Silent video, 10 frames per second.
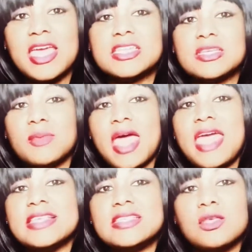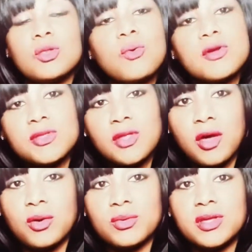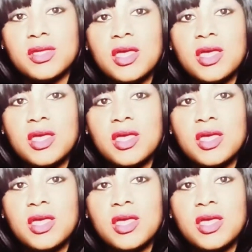and Gemini is in the north node.